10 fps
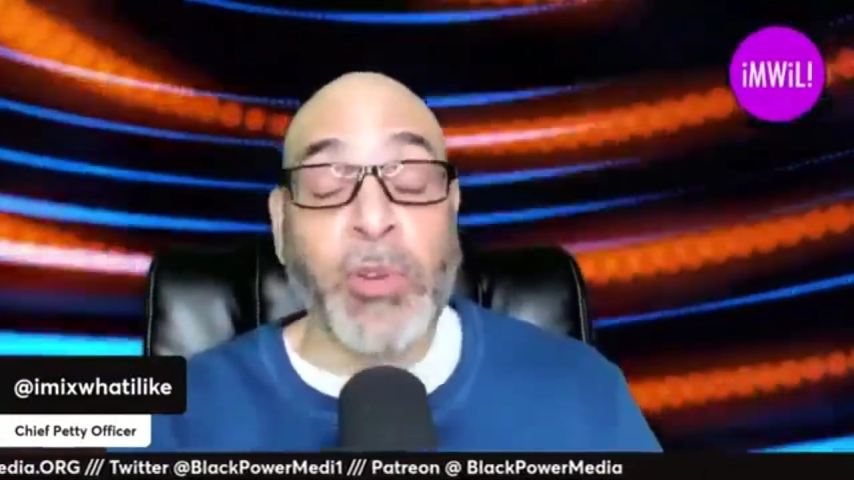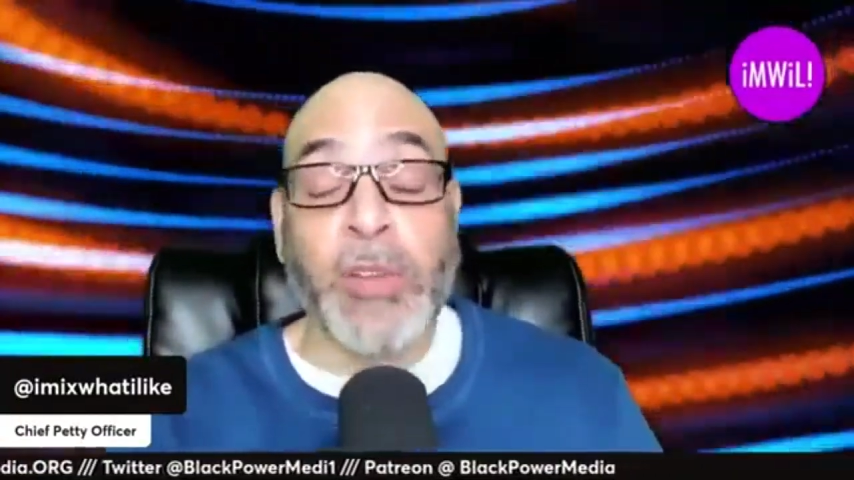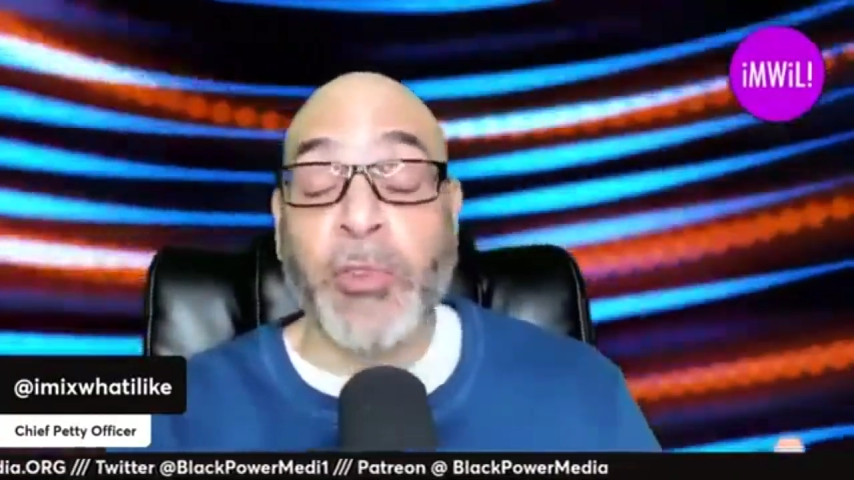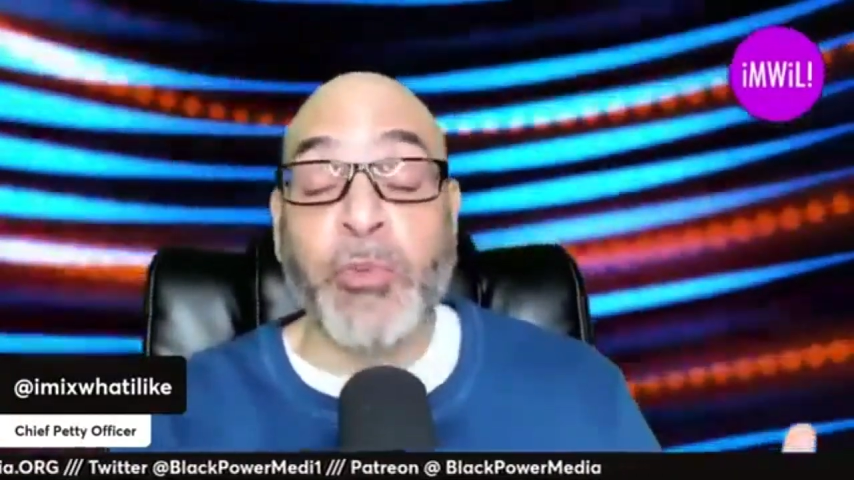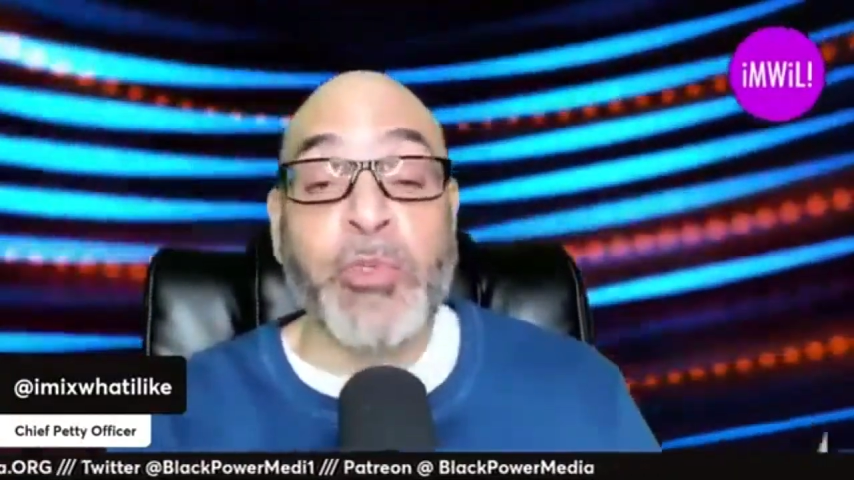
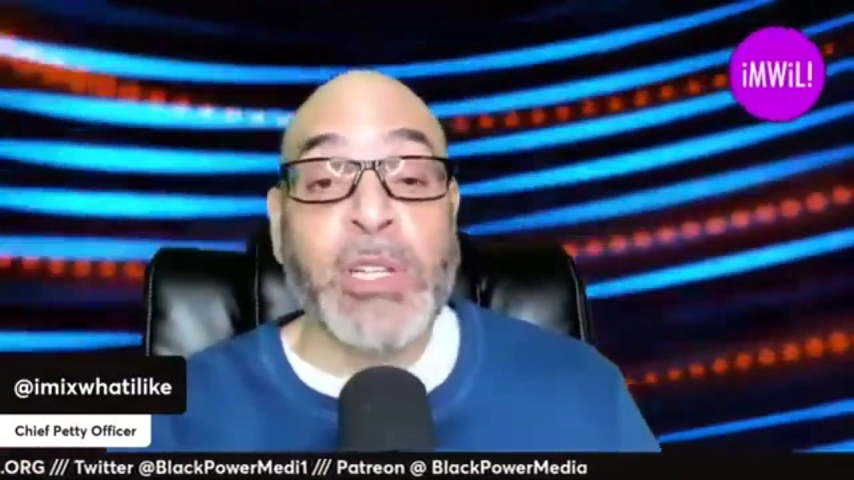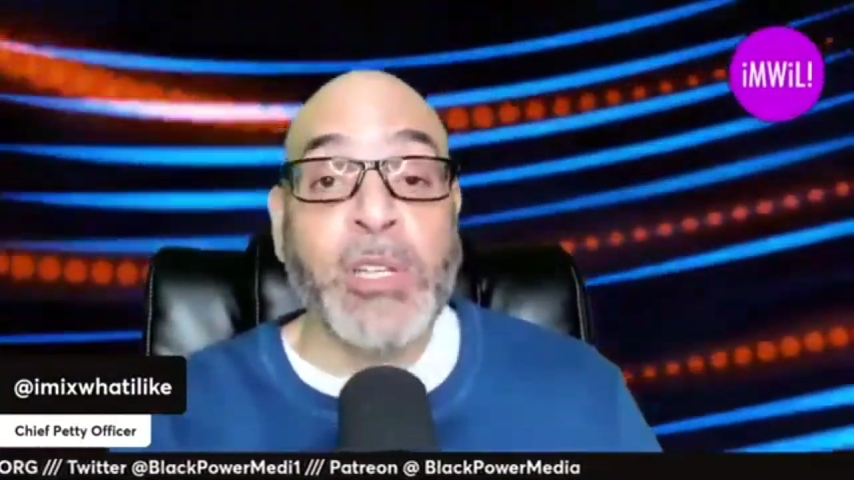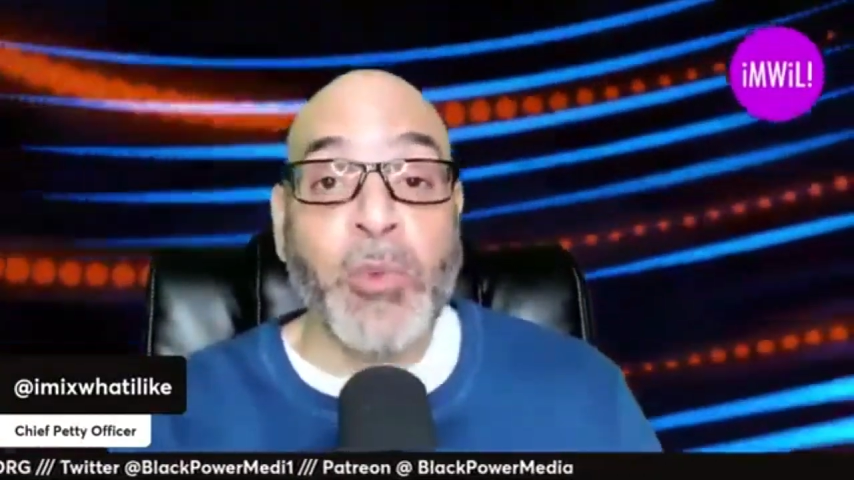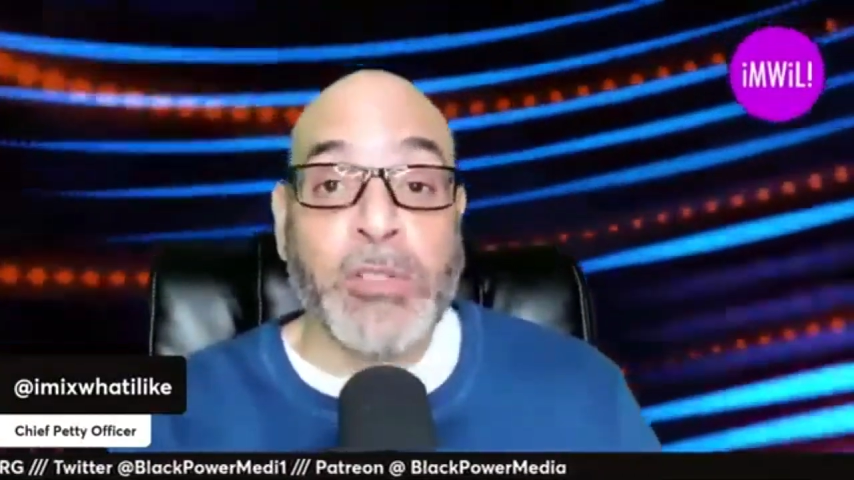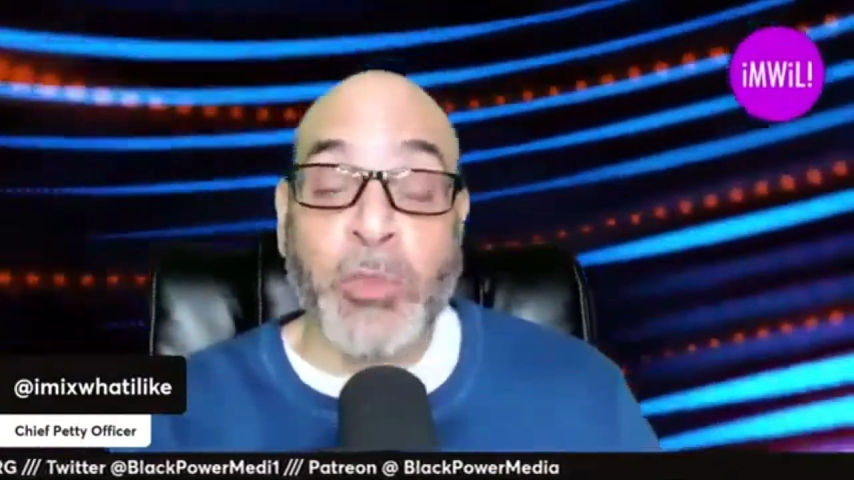if you
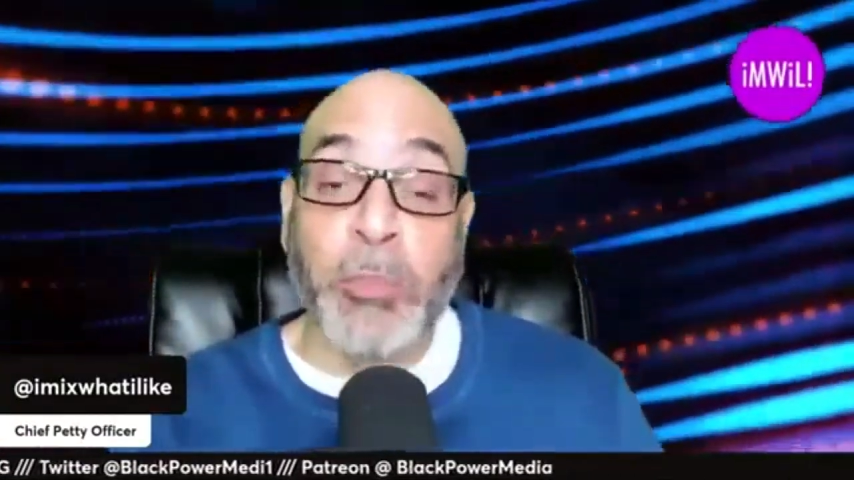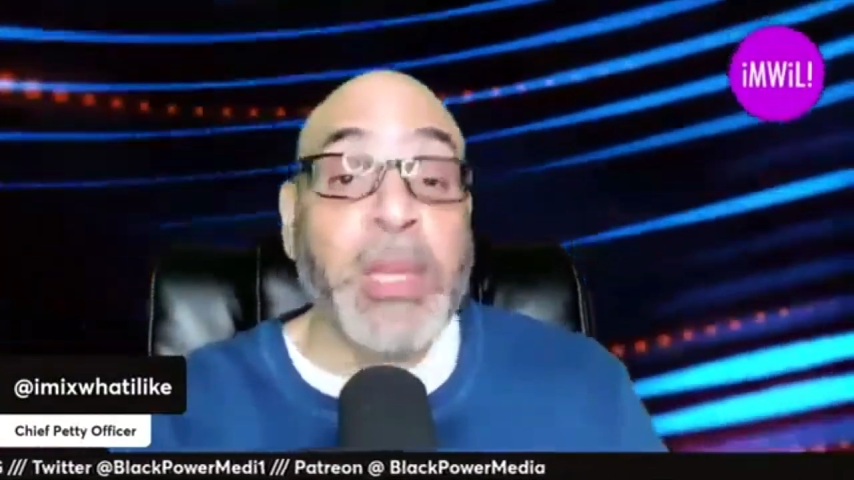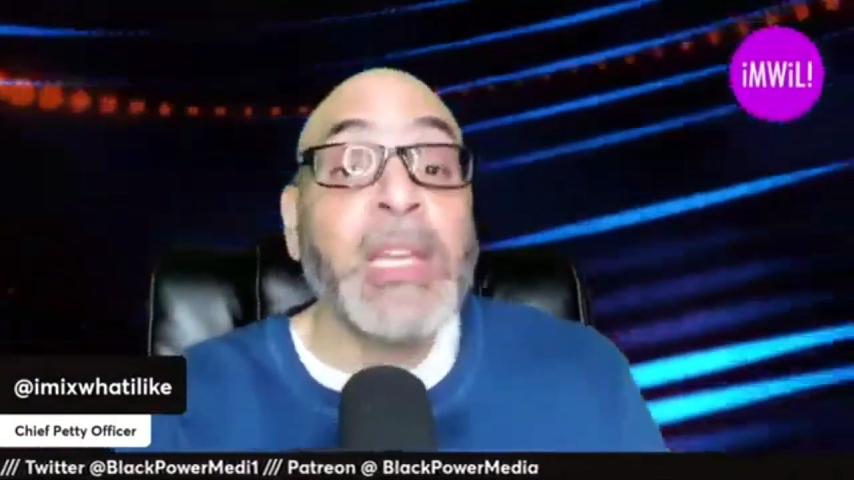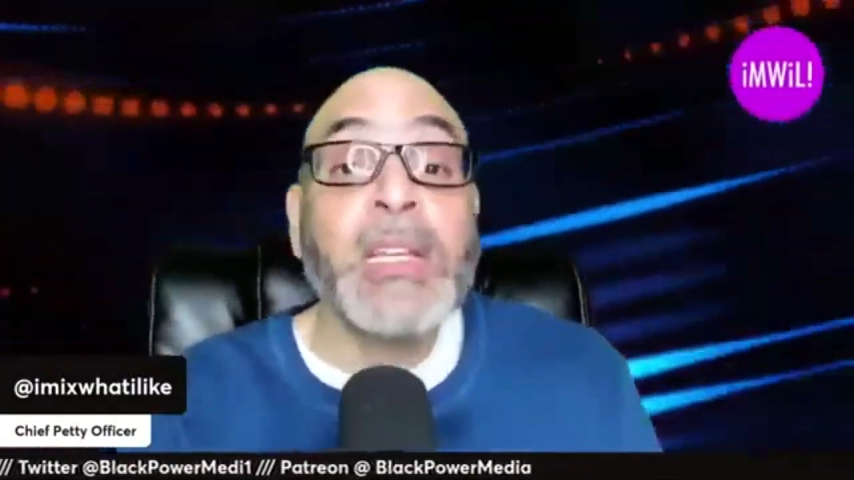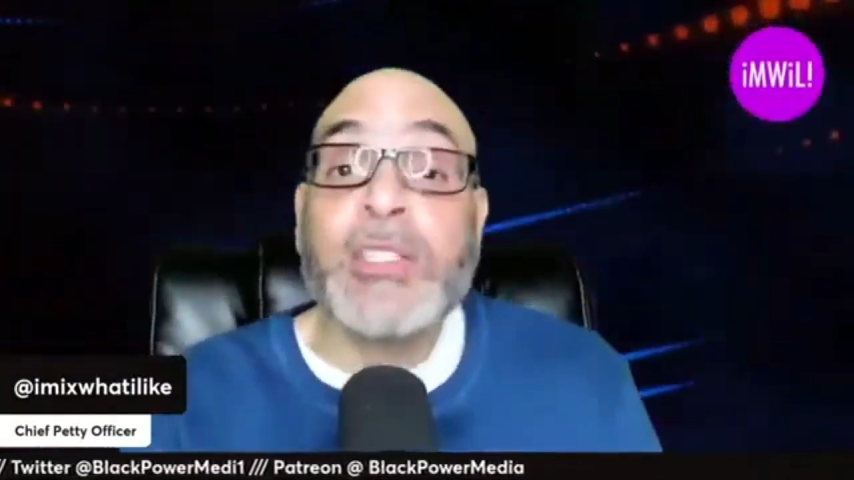really want to
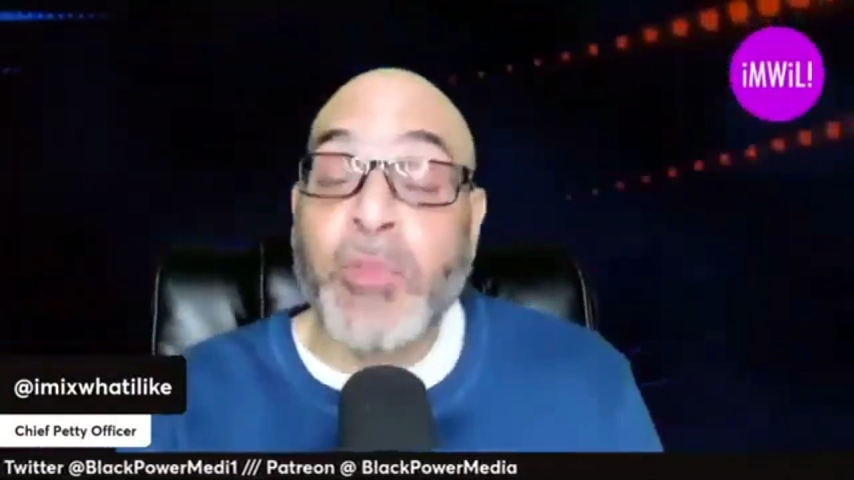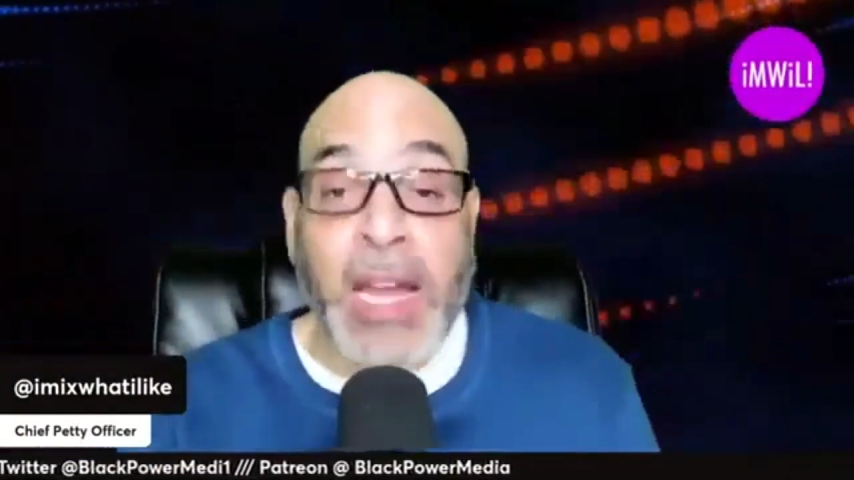appease